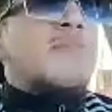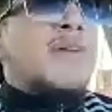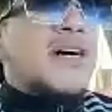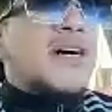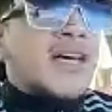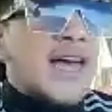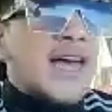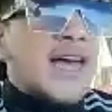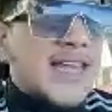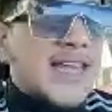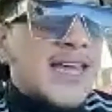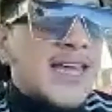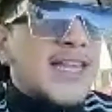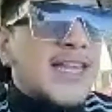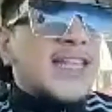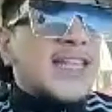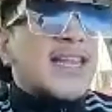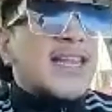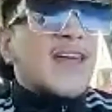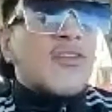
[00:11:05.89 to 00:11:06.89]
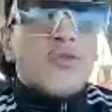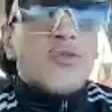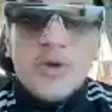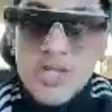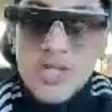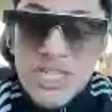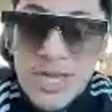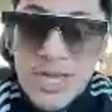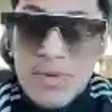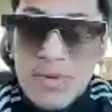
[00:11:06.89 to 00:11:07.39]
but at the end of the day, they're
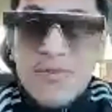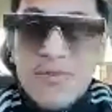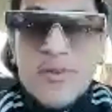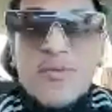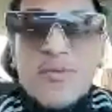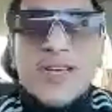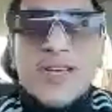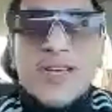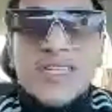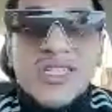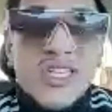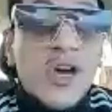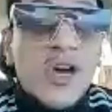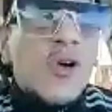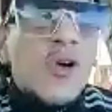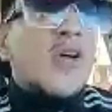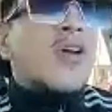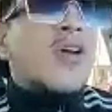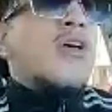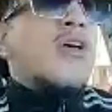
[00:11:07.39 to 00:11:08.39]
world champion for a reason. So